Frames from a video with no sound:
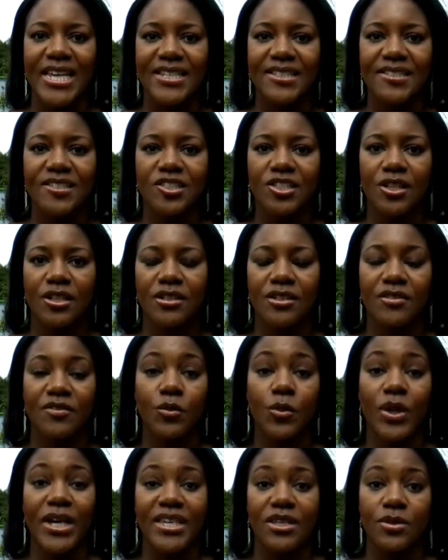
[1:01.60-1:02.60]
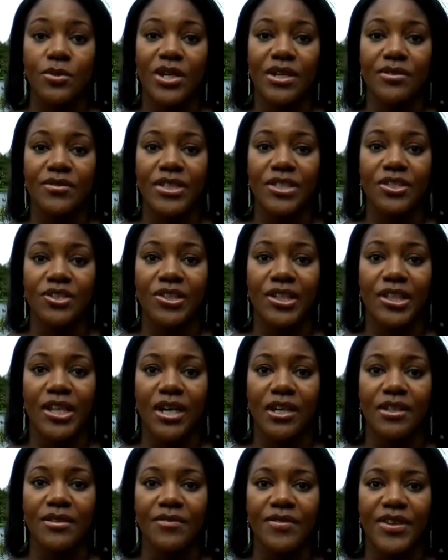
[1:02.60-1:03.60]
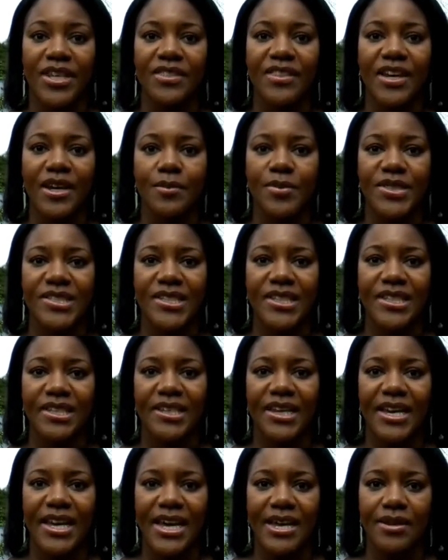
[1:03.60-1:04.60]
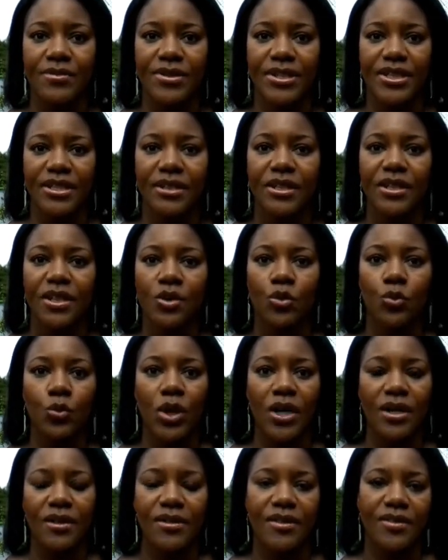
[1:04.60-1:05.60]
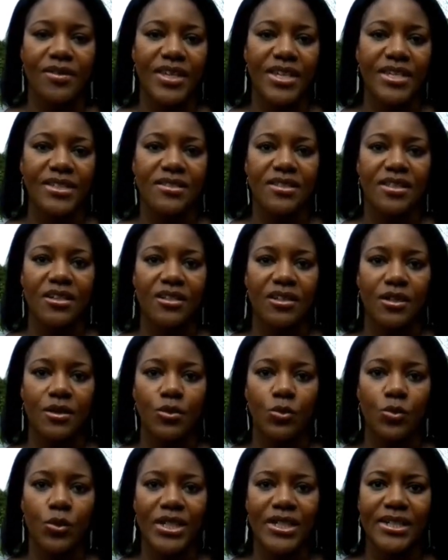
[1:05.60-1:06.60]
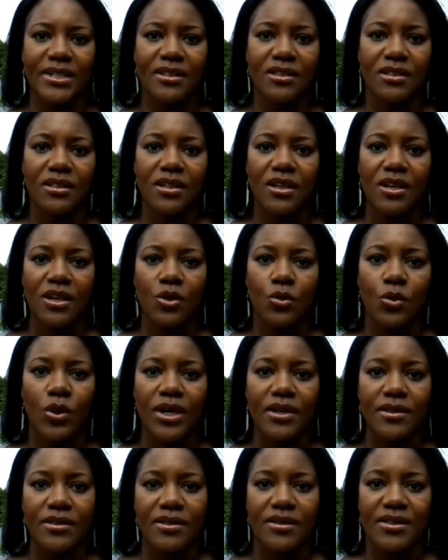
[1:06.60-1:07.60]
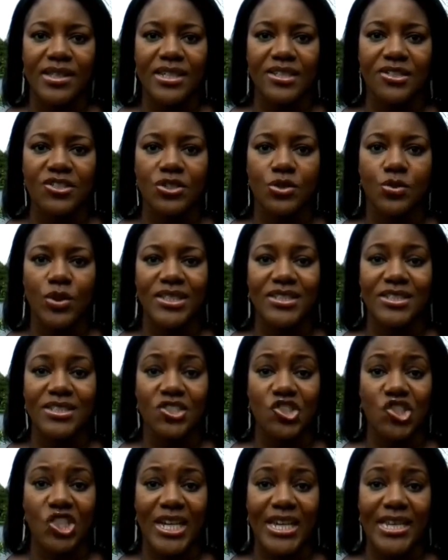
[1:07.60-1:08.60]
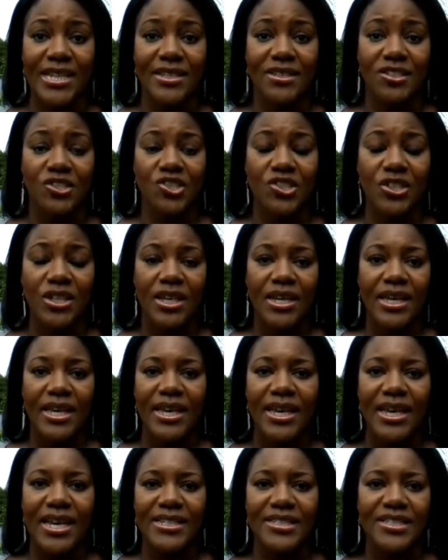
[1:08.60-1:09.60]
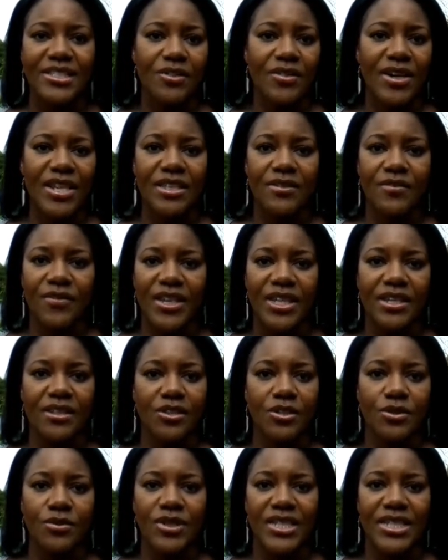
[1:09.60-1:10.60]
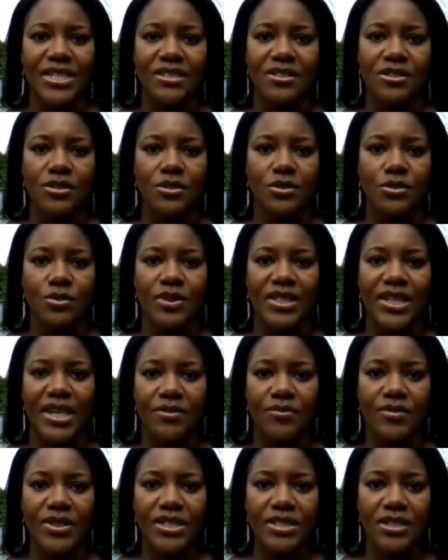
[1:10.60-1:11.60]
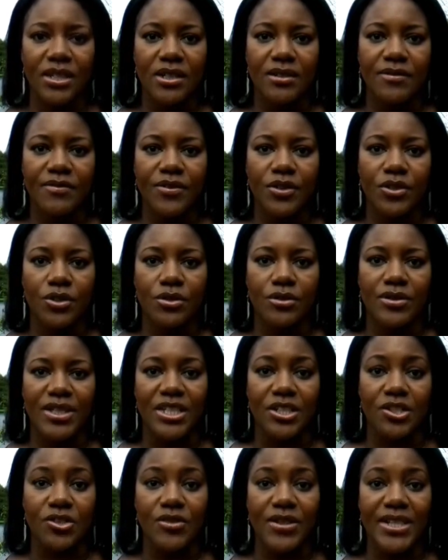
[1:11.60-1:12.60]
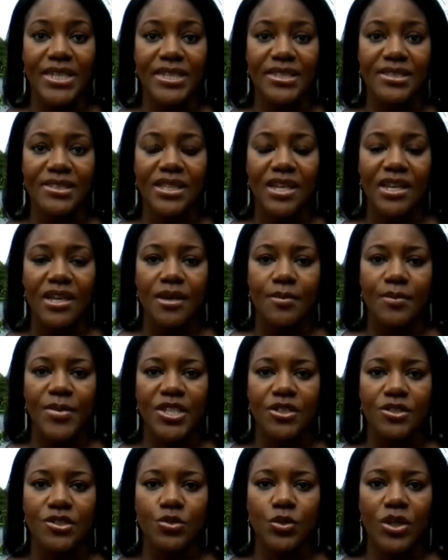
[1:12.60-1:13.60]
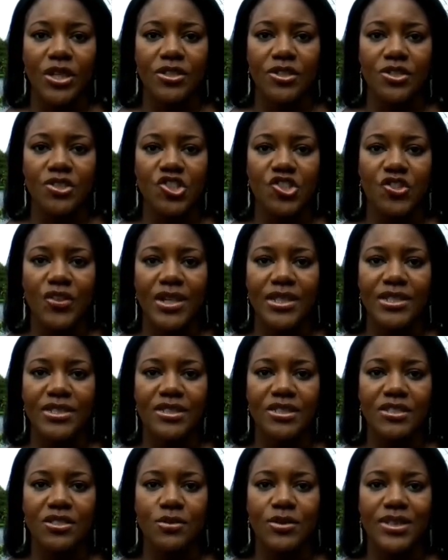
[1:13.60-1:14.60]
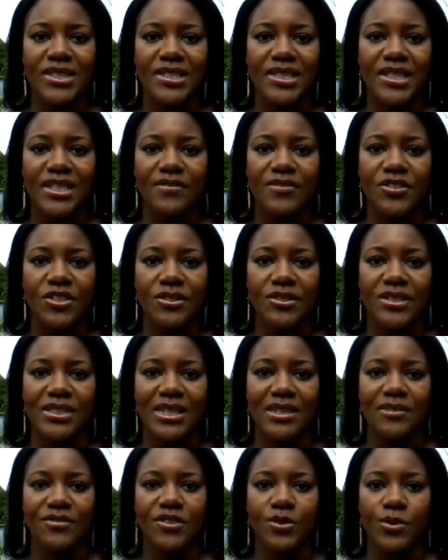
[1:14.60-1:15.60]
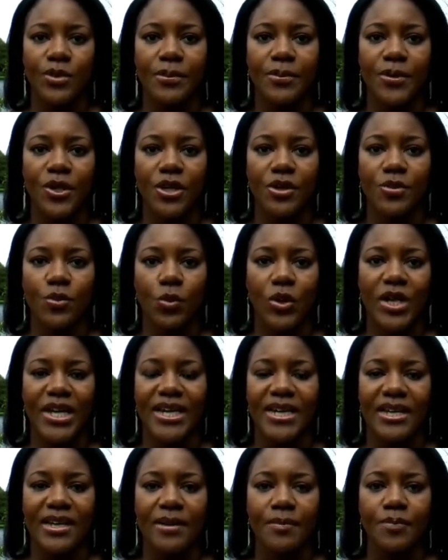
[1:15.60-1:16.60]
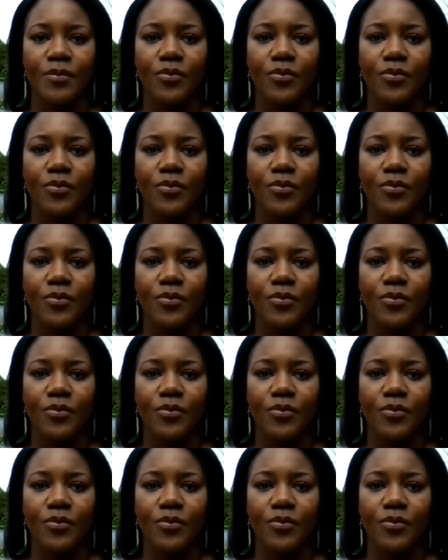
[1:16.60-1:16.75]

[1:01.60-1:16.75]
take stock of where you are in your life in that particular area. What are the things that are going well? What are the things you want to change? Is there anything you need to get rid of or increase? Because what you're trying to do is lift yourself to a point where